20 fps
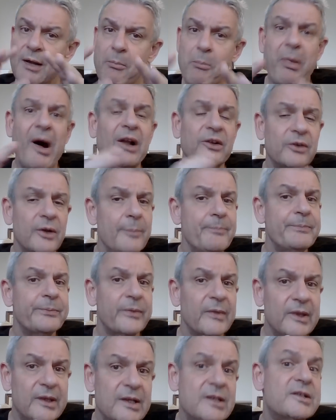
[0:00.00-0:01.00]
but
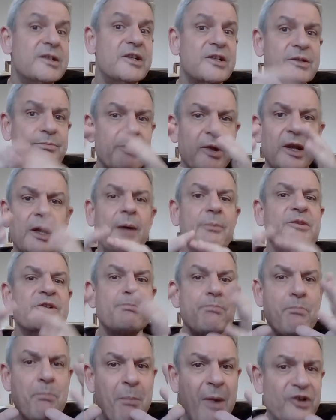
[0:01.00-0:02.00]
this becomes
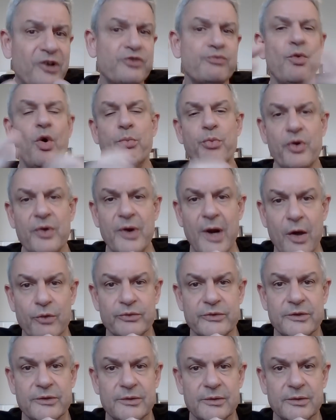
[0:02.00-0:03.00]
much more
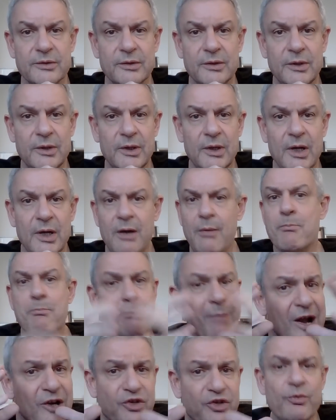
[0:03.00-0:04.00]
pronounced,
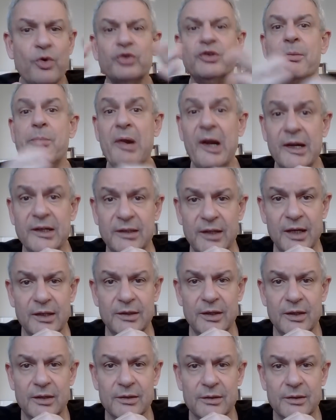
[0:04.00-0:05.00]
much more
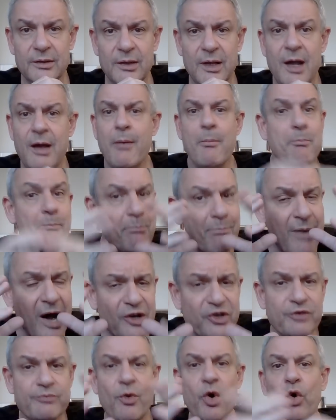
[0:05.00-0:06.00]
debilitating,
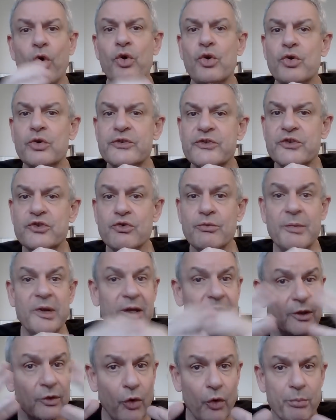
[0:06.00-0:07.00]
much more
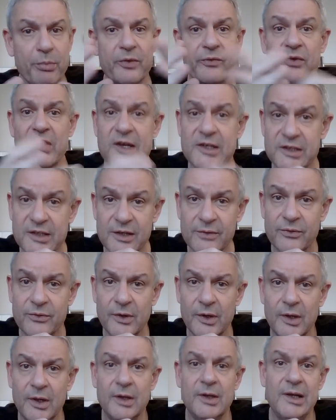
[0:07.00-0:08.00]
all-consuming and all-pervasive
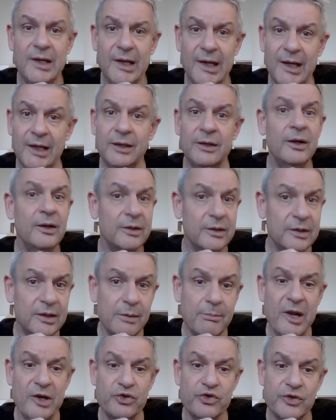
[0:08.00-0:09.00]
in
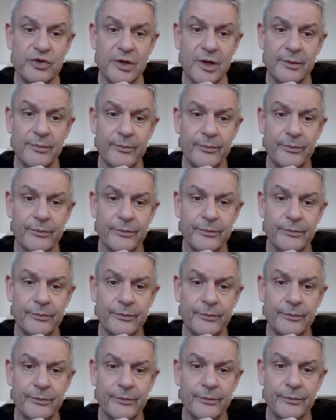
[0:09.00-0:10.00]
dementia.
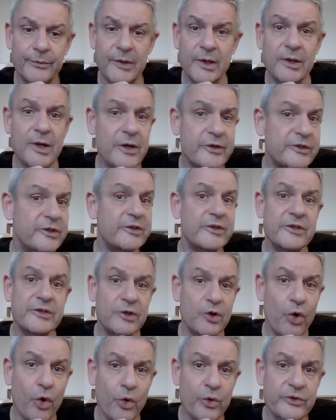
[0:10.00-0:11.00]
The
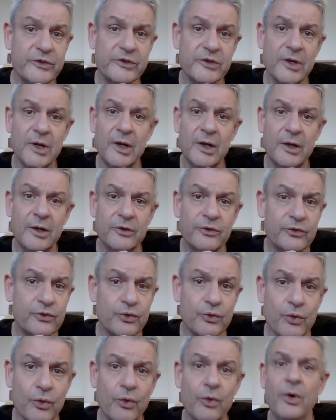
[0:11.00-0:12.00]
narcissist goes
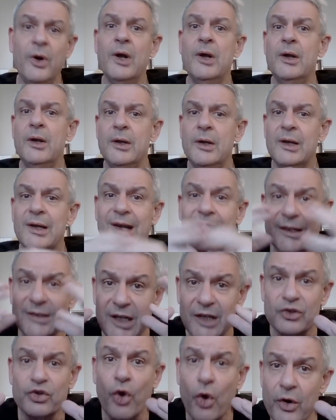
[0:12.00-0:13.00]
through
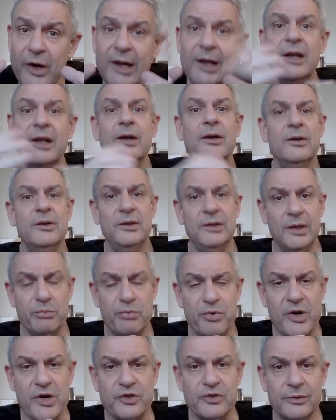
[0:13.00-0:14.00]
catatonic
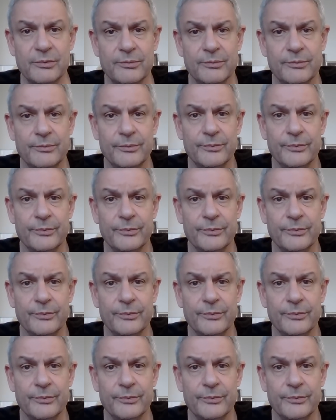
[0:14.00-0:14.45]
depression.